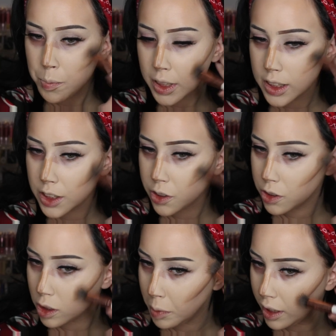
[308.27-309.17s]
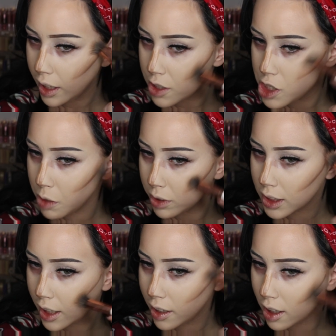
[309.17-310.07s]
my sister took me and she was
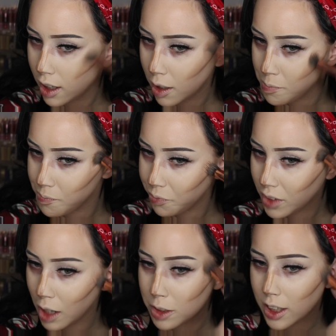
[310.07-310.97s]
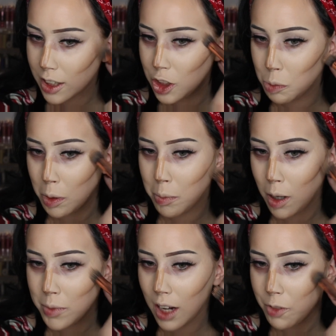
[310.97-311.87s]
like, I was like super
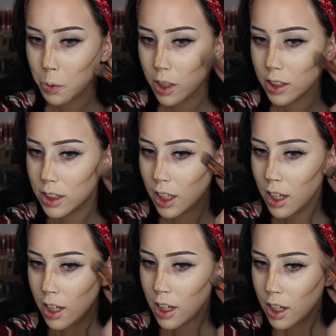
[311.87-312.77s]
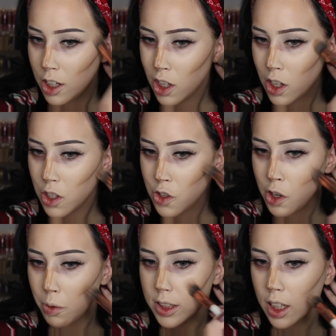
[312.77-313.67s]
bummed afterwards.
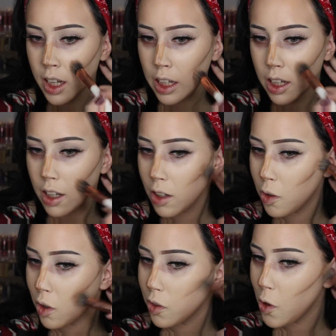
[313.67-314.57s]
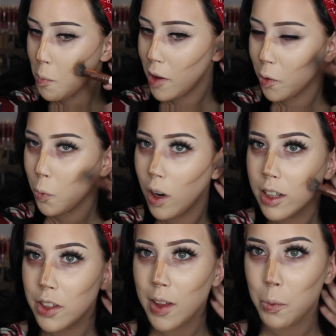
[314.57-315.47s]
She was like, no matter
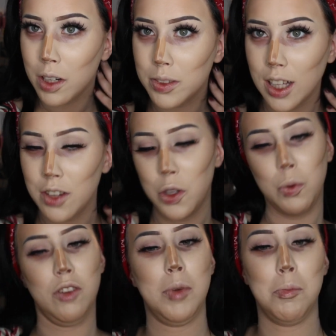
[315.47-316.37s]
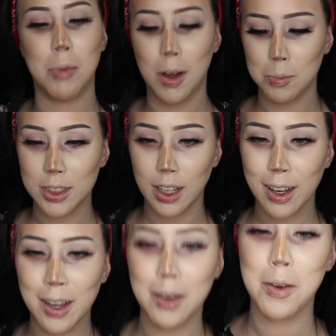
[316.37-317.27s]
what they would have said, you would have been bummed.
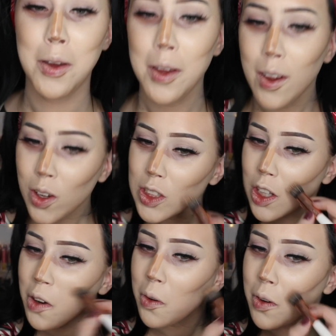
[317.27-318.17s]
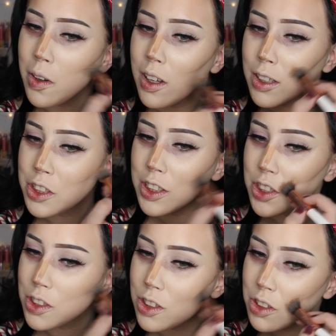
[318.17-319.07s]
Like, so
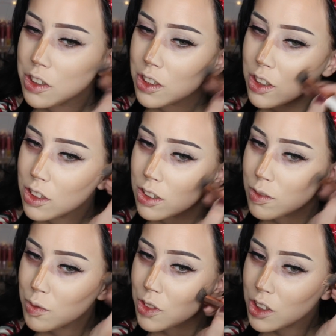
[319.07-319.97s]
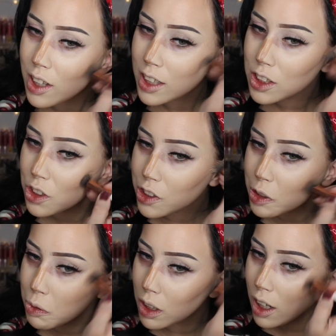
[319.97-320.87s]
she's, that's
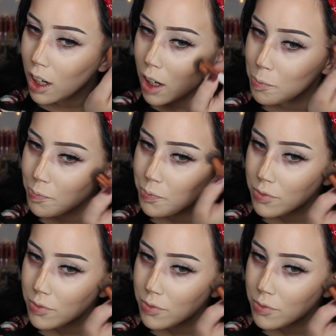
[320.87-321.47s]
true. Yeah,